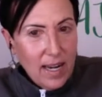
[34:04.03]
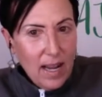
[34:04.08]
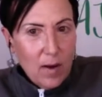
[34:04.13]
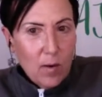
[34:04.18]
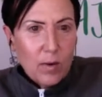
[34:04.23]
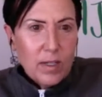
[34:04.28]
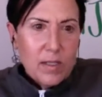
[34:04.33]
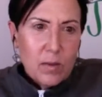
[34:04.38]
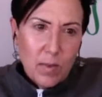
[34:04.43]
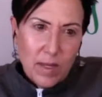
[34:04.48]

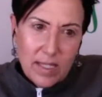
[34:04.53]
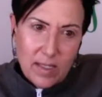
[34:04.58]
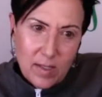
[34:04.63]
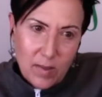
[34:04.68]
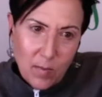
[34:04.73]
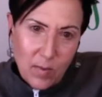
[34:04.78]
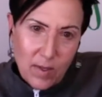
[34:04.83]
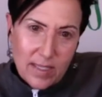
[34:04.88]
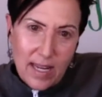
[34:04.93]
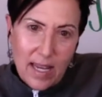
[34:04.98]
always make
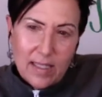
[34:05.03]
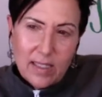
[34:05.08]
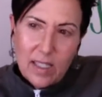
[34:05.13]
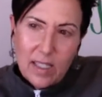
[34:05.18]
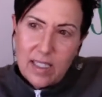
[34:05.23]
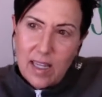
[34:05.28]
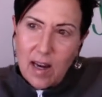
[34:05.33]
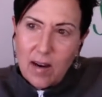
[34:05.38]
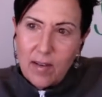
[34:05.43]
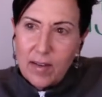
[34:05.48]
sure,
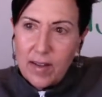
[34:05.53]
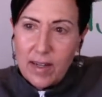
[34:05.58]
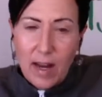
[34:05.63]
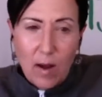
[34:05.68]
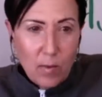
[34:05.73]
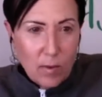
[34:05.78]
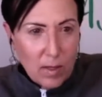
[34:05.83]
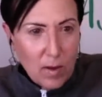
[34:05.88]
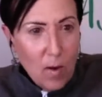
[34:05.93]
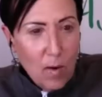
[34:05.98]
it's harder
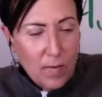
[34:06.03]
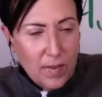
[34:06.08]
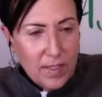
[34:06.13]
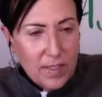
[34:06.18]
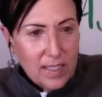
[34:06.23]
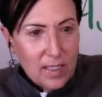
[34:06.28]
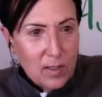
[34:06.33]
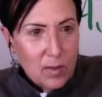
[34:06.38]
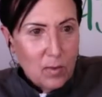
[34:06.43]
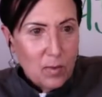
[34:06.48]
now with
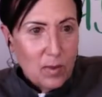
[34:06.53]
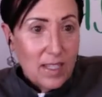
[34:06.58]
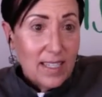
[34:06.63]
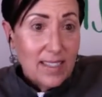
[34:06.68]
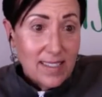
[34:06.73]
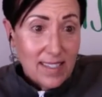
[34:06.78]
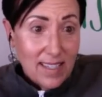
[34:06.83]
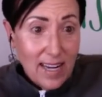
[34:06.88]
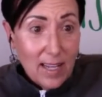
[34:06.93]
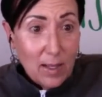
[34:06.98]
COVID to do
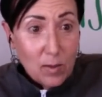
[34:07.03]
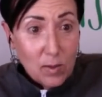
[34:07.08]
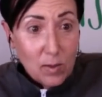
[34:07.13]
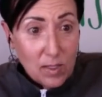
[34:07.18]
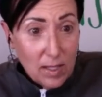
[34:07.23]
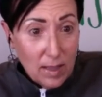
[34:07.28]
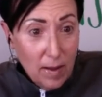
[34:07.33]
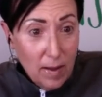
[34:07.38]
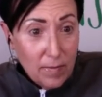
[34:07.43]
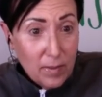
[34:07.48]
things that I used
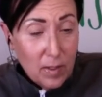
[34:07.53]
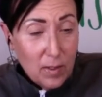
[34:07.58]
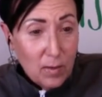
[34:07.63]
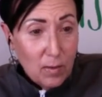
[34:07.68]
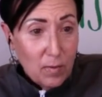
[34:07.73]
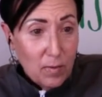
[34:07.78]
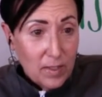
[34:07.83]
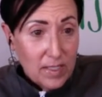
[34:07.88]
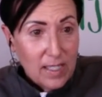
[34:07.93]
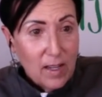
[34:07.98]
to love to
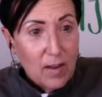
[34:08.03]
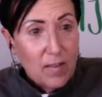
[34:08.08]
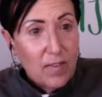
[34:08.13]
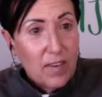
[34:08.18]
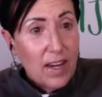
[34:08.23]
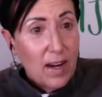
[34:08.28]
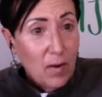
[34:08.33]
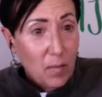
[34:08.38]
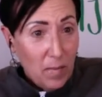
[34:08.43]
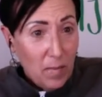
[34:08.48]
do for
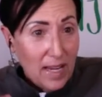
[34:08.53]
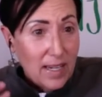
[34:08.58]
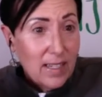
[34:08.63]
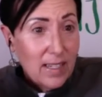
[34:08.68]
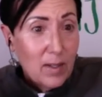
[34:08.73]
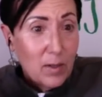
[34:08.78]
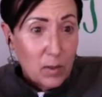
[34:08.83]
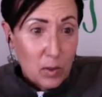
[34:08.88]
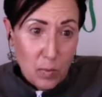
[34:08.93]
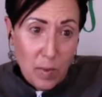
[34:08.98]
self-care,
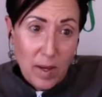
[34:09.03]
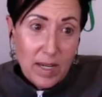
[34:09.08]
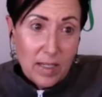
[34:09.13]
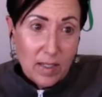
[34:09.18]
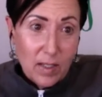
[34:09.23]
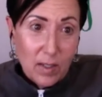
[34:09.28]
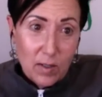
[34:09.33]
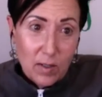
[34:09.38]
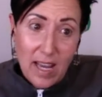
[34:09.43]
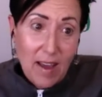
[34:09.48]
manicures,
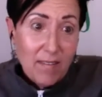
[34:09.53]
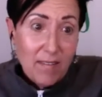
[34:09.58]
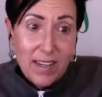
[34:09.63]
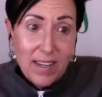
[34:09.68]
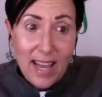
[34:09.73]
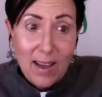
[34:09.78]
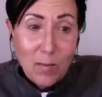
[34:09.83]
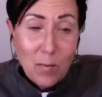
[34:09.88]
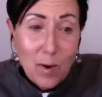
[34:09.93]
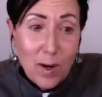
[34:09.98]
pedicures. Haven't
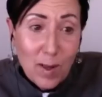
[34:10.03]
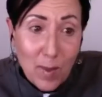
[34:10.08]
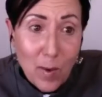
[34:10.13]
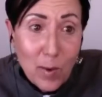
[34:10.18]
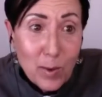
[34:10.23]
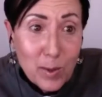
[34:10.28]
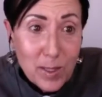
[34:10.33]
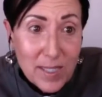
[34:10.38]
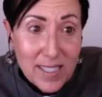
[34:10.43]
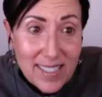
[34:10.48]
had one of
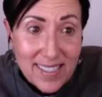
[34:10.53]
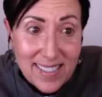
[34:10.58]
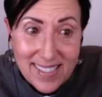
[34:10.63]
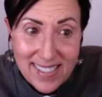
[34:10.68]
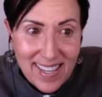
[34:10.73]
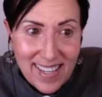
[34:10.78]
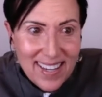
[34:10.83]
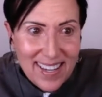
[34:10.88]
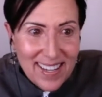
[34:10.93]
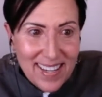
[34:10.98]
those
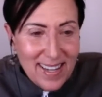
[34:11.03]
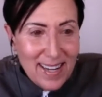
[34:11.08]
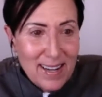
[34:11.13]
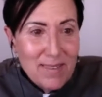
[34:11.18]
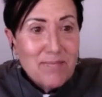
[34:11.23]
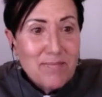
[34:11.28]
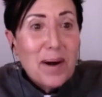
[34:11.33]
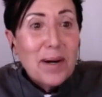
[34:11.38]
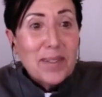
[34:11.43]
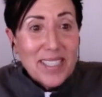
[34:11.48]
since
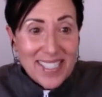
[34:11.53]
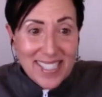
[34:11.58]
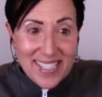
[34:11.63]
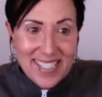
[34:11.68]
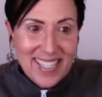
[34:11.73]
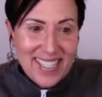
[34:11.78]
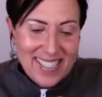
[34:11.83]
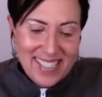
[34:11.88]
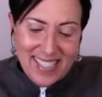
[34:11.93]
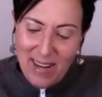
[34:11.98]
March
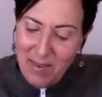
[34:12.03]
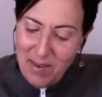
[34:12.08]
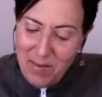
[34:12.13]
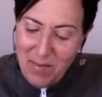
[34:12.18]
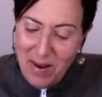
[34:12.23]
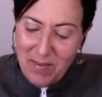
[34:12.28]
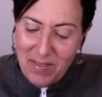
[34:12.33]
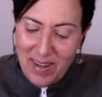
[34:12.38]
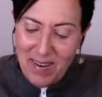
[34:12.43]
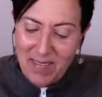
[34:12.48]
6th. I
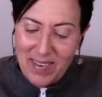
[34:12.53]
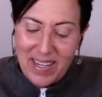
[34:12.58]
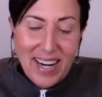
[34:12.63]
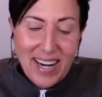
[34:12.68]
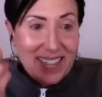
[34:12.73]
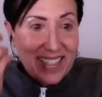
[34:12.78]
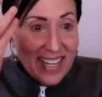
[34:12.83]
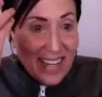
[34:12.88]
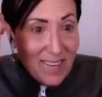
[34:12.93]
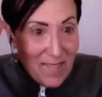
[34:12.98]
remember, I mean,
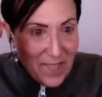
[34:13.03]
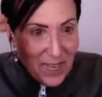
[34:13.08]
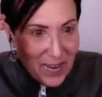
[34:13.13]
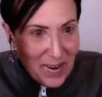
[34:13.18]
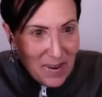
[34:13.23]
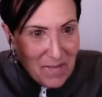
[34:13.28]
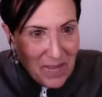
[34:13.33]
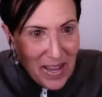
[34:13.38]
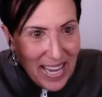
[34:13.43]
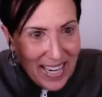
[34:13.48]
I'd kill
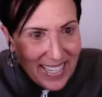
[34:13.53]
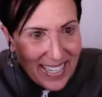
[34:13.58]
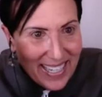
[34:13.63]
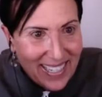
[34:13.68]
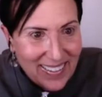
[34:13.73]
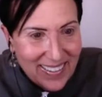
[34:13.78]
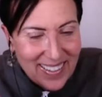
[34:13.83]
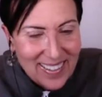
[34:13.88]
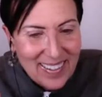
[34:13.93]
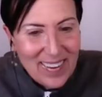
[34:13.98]
for a
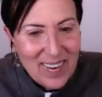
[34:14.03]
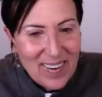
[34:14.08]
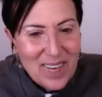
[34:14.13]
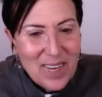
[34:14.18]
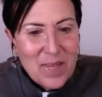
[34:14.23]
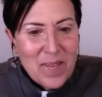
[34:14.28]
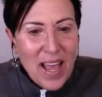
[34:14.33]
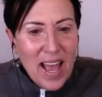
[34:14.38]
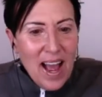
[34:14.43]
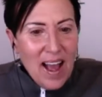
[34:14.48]
manicure, you
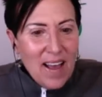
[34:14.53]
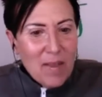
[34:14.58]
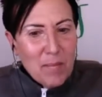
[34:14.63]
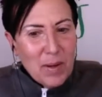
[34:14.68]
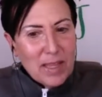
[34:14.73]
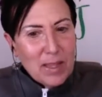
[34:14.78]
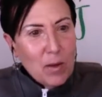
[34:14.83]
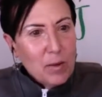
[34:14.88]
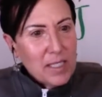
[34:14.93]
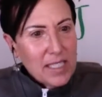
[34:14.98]
know,
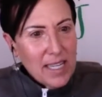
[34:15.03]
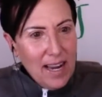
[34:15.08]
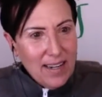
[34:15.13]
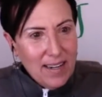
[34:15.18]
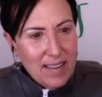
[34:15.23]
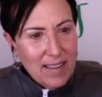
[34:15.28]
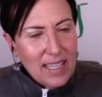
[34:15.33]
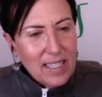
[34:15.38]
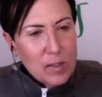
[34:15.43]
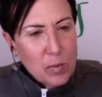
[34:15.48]
but those kind
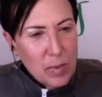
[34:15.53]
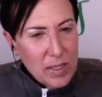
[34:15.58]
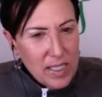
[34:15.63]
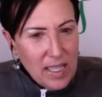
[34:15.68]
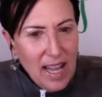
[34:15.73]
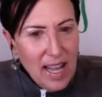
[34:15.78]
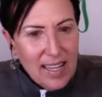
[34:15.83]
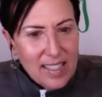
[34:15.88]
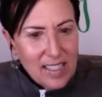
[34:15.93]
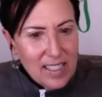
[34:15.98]
of things,
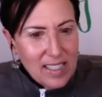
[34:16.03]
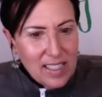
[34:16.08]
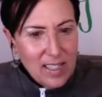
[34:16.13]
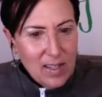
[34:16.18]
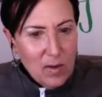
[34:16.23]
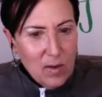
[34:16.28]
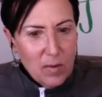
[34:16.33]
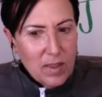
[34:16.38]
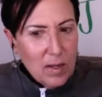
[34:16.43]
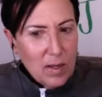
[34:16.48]
massages,
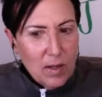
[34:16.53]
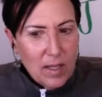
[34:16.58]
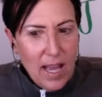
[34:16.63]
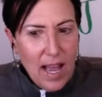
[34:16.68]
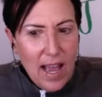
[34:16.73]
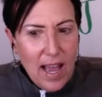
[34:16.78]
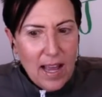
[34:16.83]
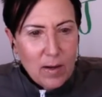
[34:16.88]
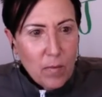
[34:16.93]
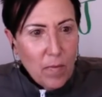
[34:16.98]
you know,
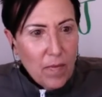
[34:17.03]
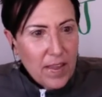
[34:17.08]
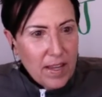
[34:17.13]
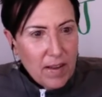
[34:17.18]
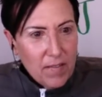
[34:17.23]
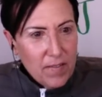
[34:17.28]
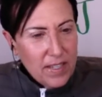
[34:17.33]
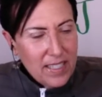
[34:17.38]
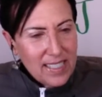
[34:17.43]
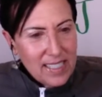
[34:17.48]
I don't think
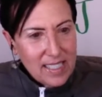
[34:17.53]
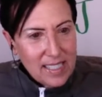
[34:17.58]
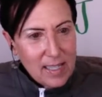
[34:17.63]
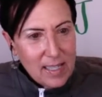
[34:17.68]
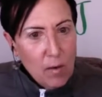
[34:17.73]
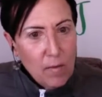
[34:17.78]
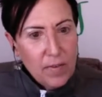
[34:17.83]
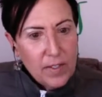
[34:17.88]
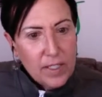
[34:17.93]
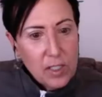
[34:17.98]
of it as
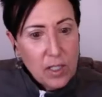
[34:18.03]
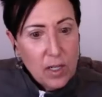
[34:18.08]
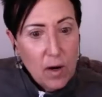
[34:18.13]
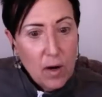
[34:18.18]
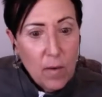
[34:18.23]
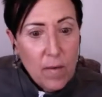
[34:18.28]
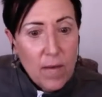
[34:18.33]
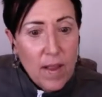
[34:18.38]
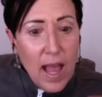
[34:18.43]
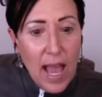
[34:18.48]
selfish, you
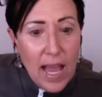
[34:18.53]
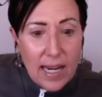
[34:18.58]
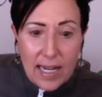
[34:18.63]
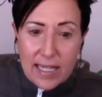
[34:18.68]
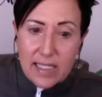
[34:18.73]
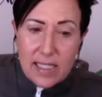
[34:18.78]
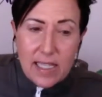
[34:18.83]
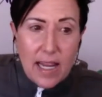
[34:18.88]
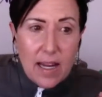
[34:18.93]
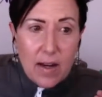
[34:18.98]
know, and
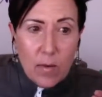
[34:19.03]
I